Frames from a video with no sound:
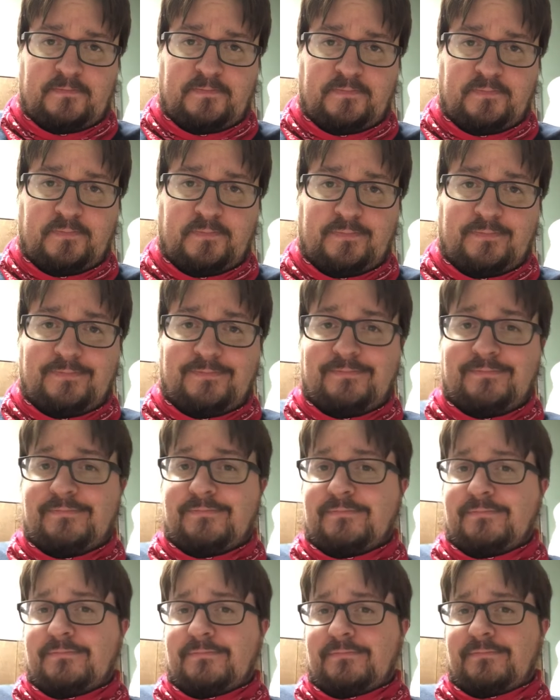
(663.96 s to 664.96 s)

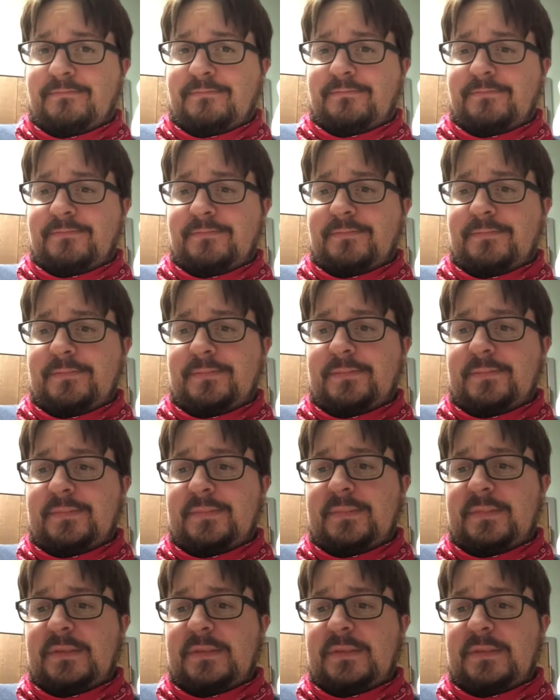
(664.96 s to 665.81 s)
(no one is talking)